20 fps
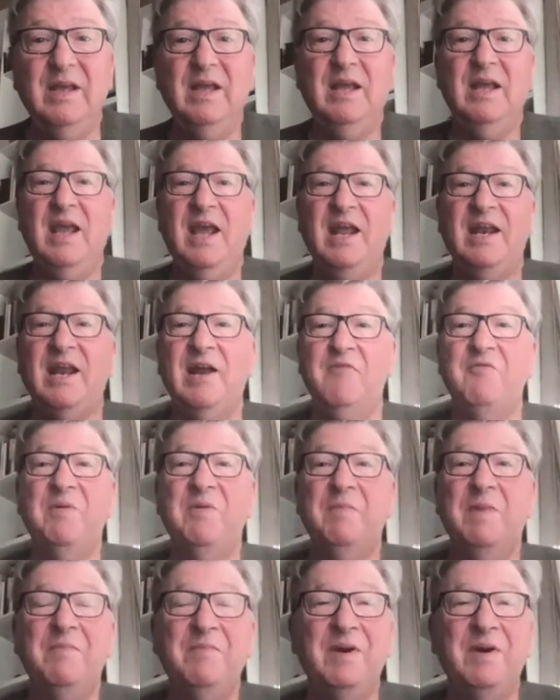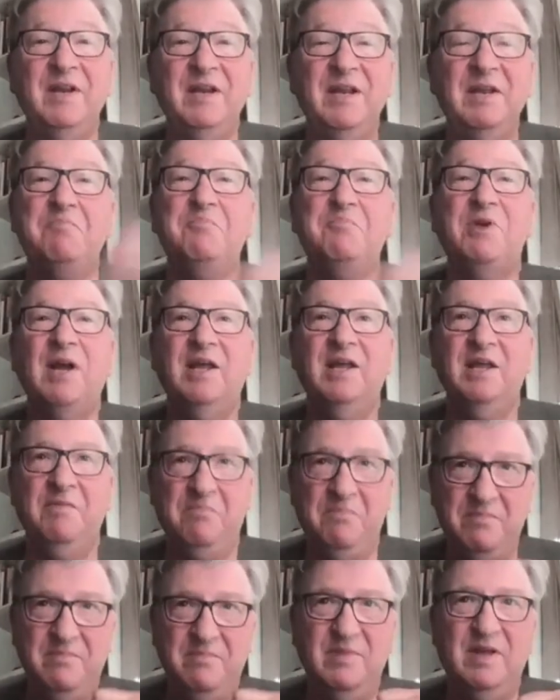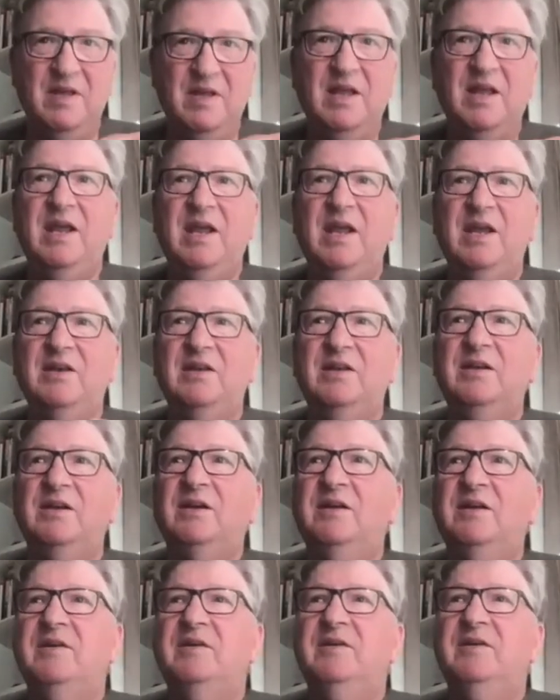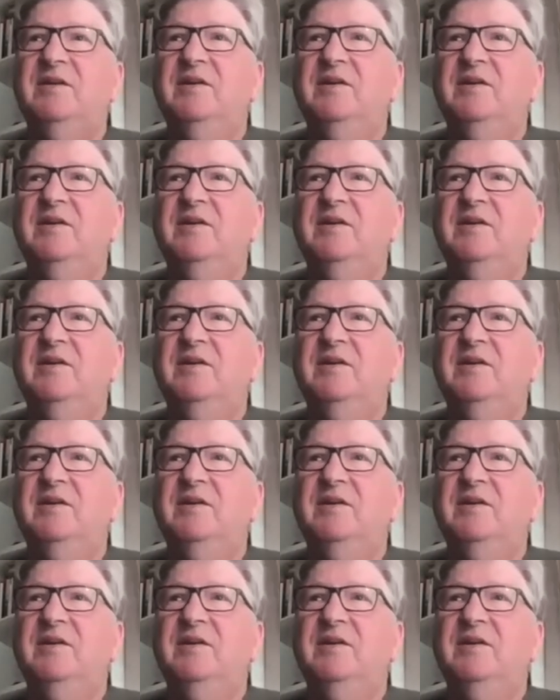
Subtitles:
And I remember Ibrahim and the